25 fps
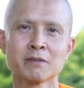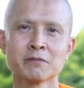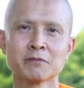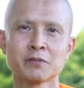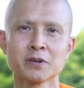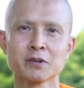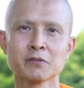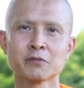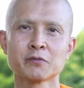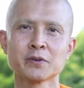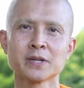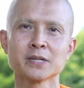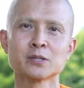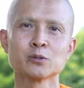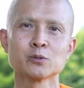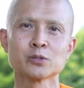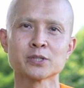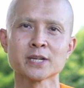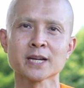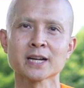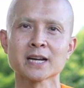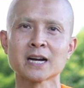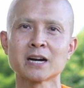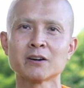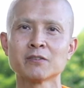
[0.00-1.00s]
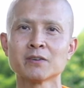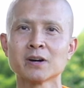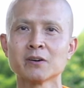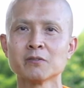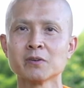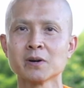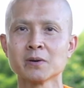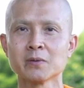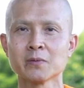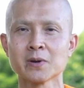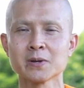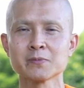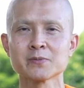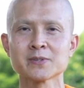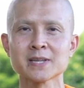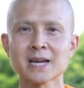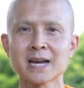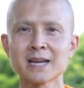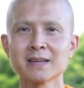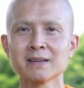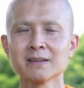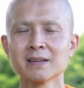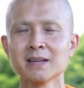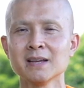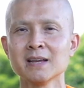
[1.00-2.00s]
feel free to check out our
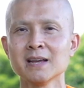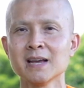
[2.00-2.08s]
website